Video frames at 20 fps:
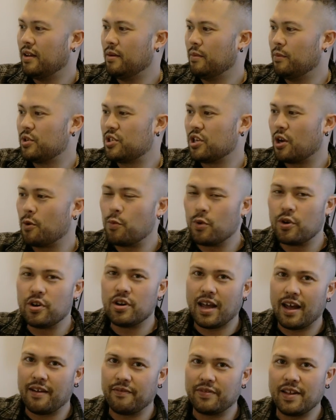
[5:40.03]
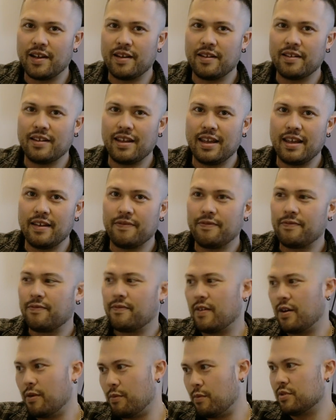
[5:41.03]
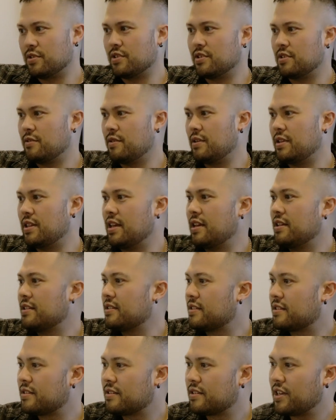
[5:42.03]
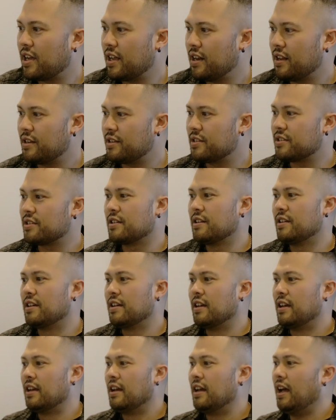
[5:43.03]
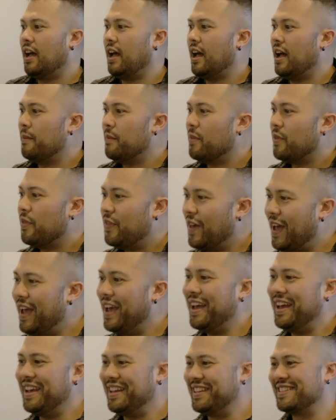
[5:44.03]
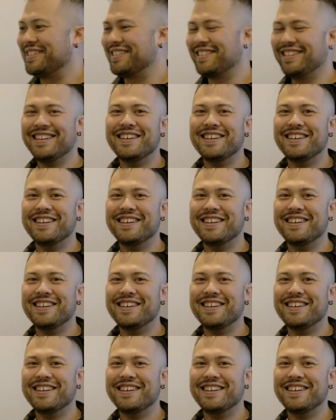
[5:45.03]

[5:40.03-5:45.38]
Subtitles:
which I wouldn't have done if I wasn't doing this challenge. This